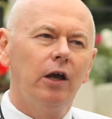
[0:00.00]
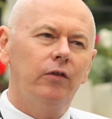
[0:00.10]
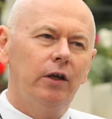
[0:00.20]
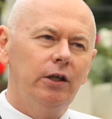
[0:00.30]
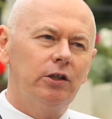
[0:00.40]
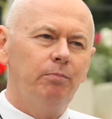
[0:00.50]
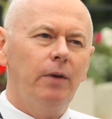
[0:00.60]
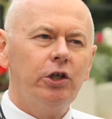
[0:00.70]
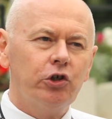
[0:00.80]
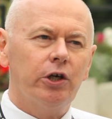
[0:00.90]
they need the
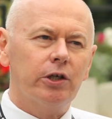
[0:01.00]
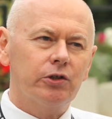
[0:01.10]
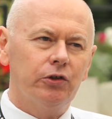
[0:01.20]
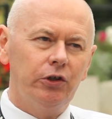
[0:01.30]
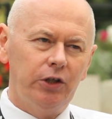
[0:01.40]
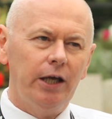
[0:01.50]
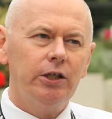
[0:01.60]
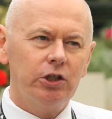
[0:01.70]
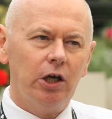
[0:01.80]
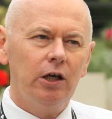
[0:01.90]
metrics and the
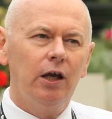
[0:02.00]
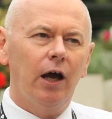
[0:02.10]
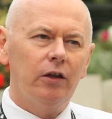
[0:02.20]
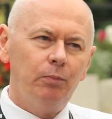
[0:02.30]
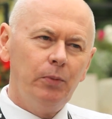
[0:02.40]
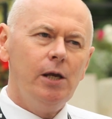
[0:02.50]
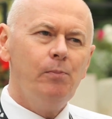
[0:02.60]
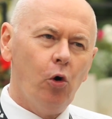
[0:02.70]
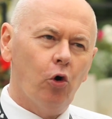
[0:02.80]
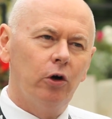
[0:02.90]
data and the
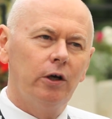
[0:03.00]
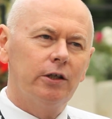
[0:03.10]
people